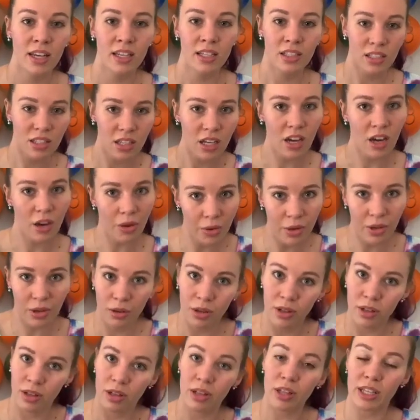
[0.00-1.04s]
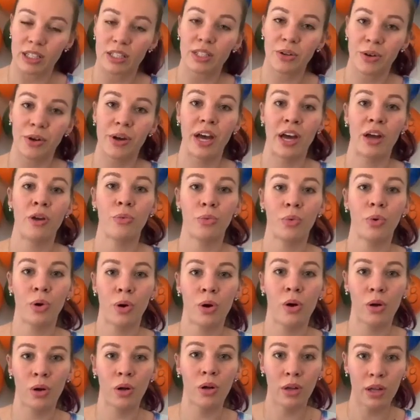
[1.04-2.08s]
So let's go ahead and
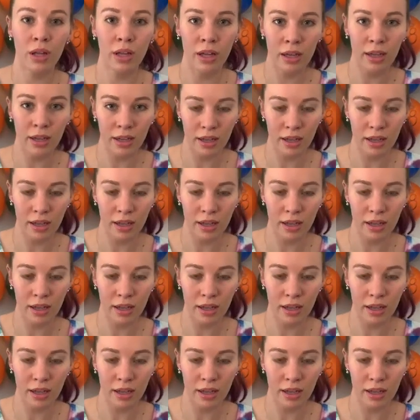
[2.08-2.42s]
roll.